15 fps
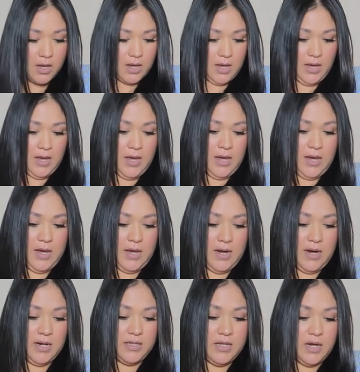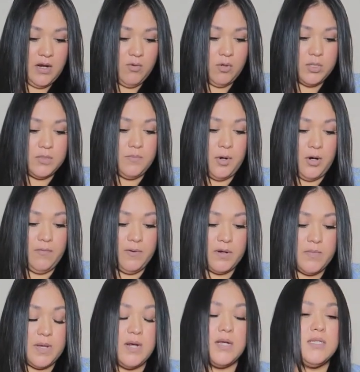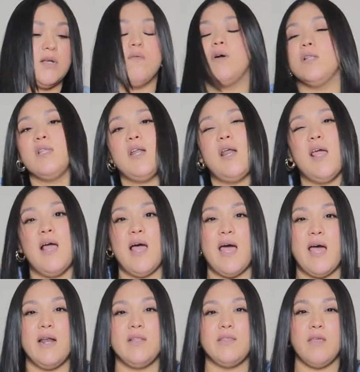And I thought it was perfect because the one that I had,